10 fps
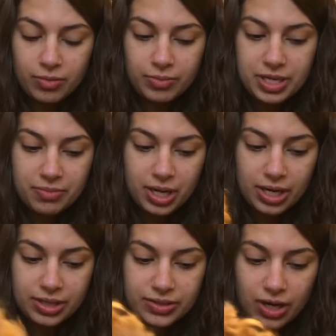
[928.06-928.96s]
me and
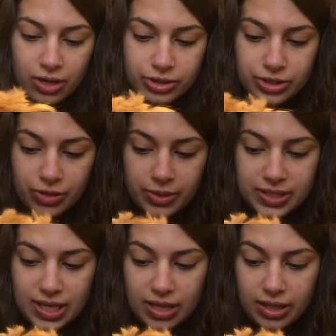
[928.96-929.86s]
my psychologist
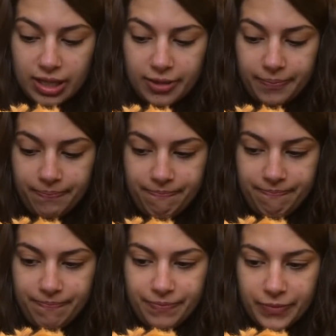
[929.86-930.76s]
always say, like,
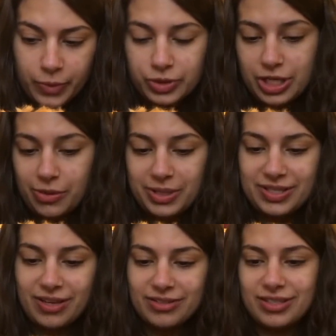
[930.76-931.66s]
well, she
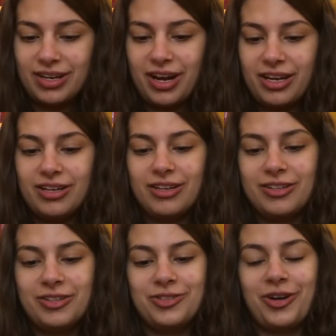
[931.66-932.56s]
always says, and I
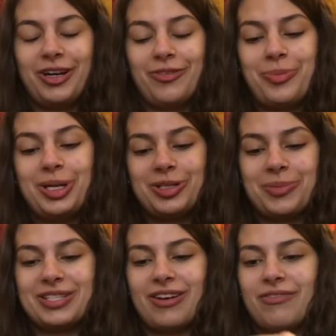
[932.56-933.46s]
try to repeat it to
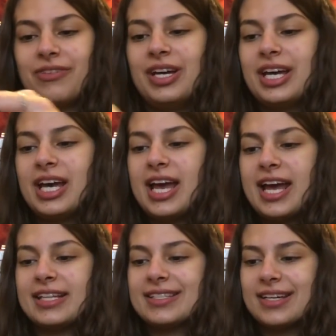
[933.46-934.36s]
myself,
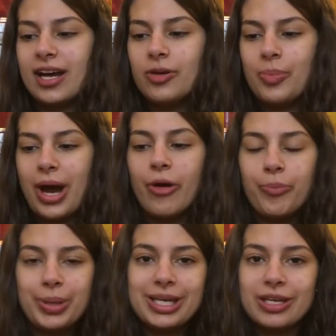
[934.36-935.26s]
it's not
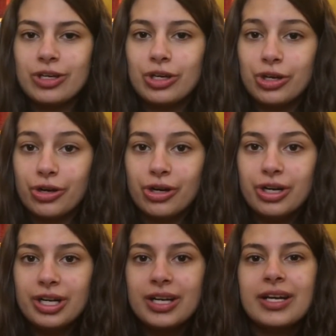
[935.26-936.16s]
about being
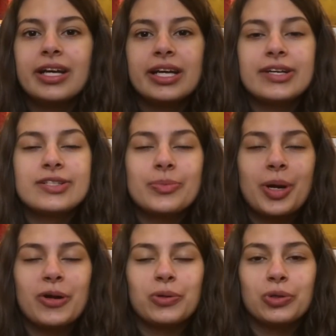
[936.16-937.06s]
cured, it's
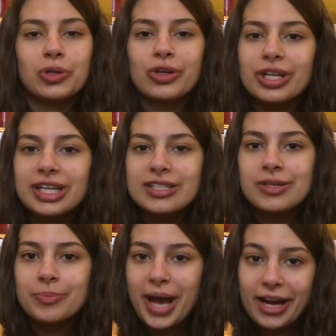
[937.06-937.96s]
about learning
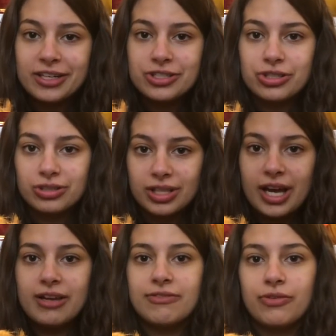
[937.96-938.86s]
to manage your
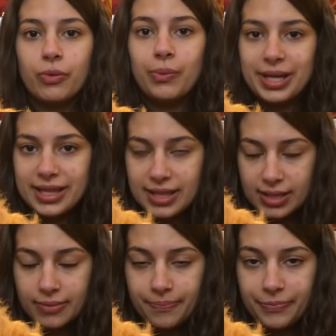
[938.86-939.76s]
life with
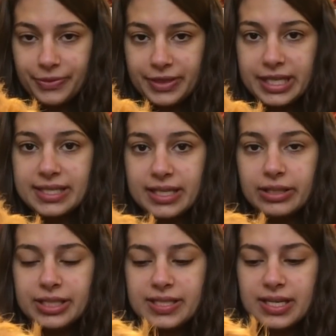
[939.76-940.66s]
these
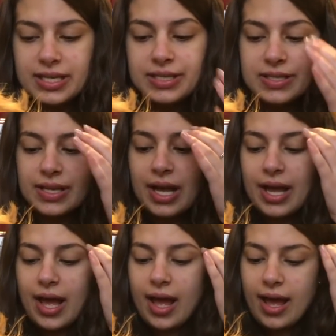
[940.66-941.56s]
illnesses.
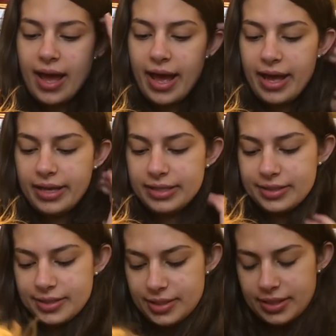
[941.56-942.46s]

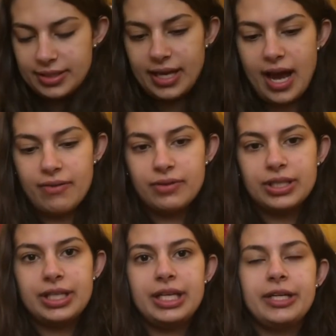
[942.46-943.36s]
And that
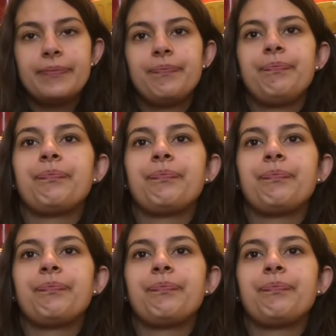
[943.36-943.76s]
really